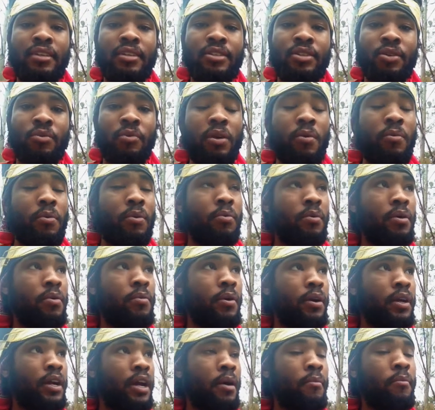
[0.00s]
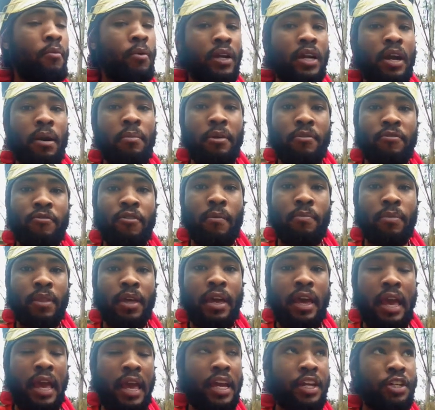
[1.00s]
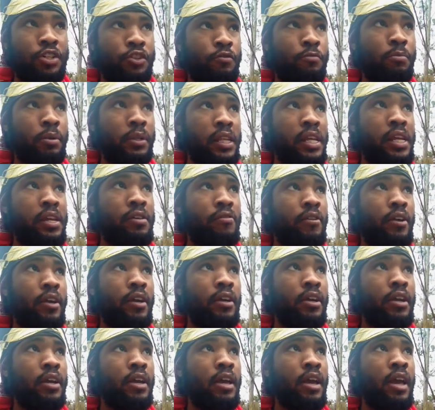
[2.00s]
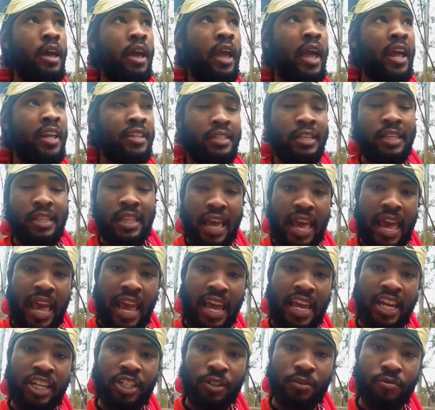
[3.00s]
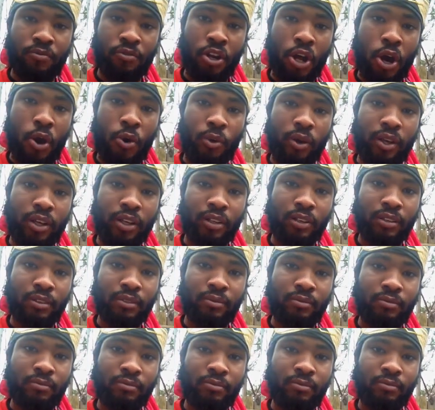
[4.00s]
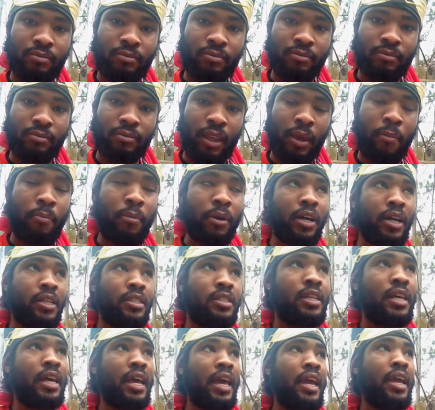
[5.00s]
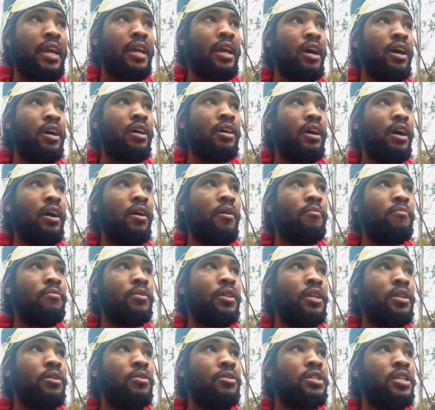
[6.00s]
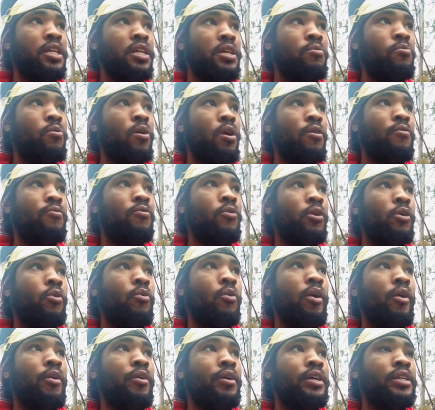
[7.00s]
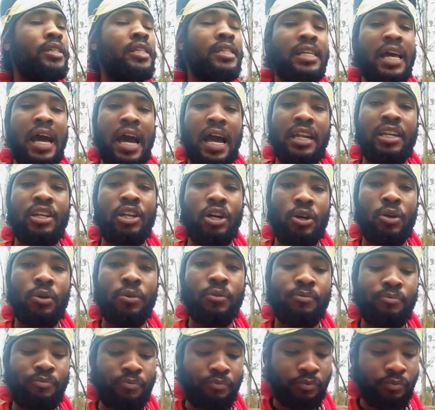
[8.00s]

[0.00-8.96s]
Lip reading: So we're coming from the age of believing into the age of knowing, and because the T word for Aquarius is I know.